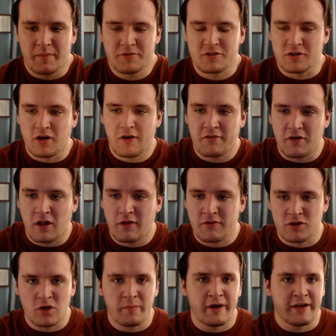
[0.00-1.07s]
sure all of
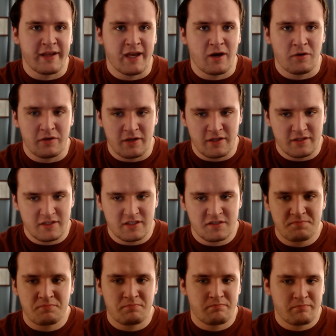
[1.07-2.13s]
you know by now, and
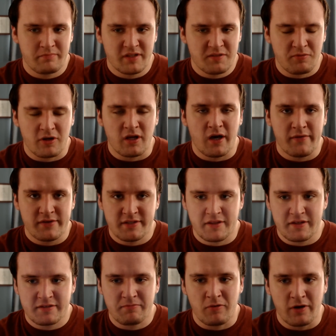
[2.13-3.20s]
it's pretty obvious
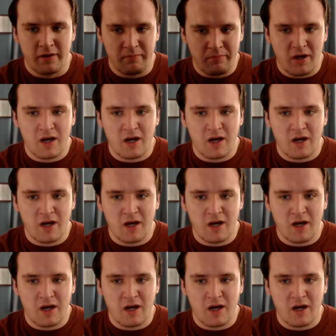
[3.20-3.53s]
at this point,